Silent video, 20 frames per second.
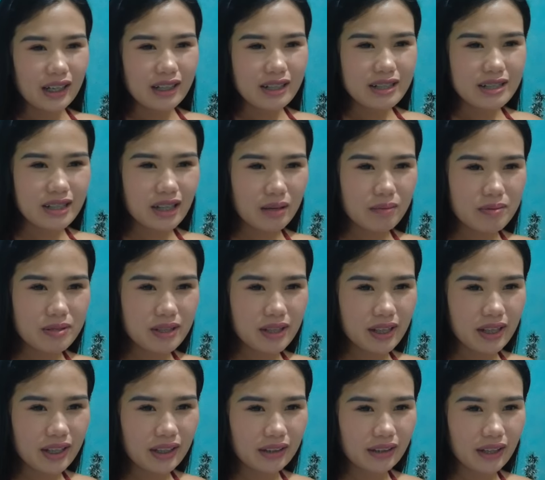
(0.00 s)
Stop
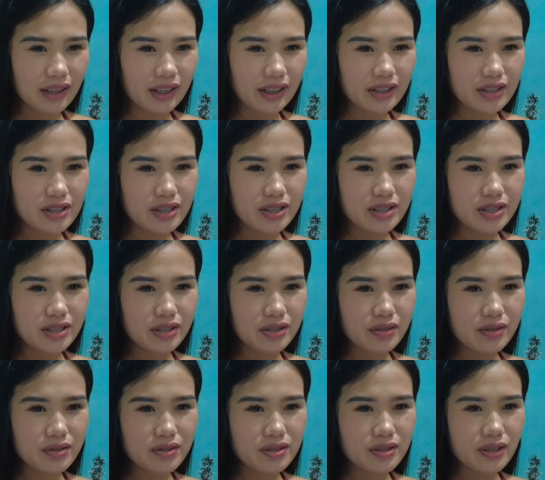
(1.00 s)
saying like, just
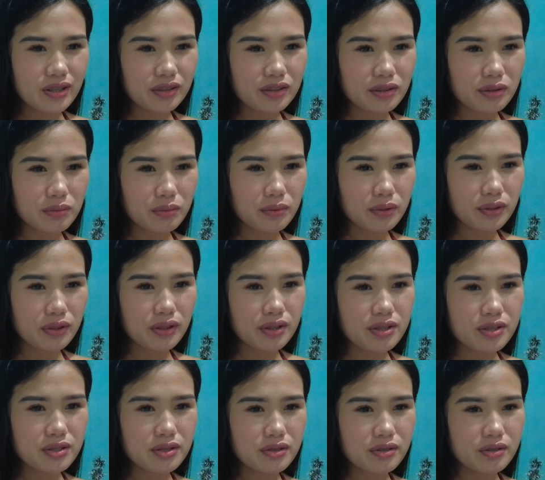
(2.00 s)
use the other words.
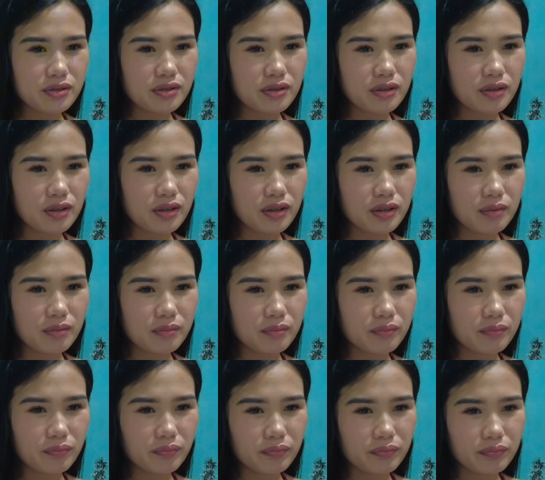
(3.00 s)

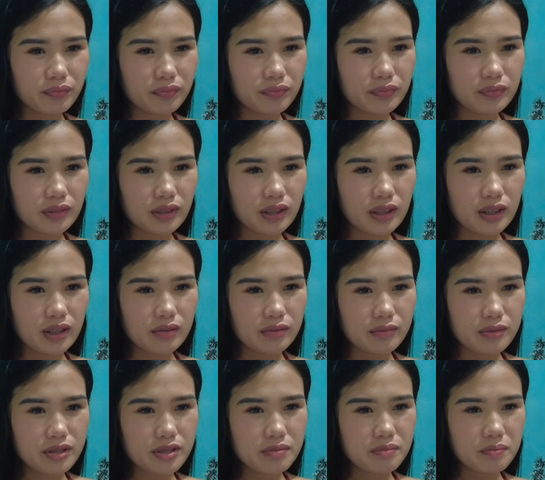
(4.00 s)

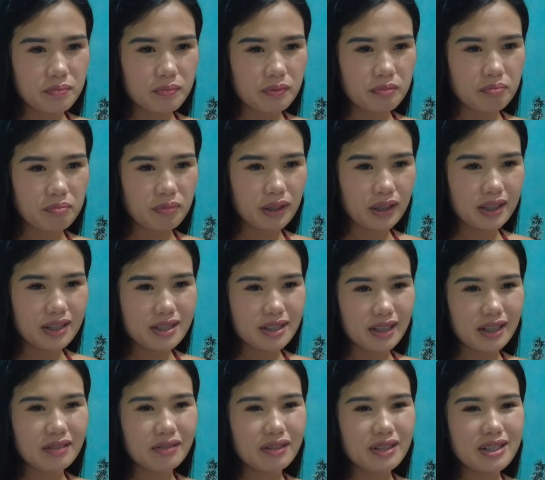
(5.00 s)
Replace
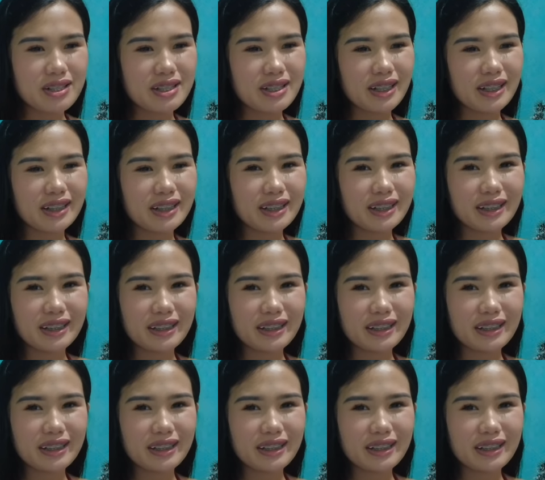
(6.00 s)
it. What's that?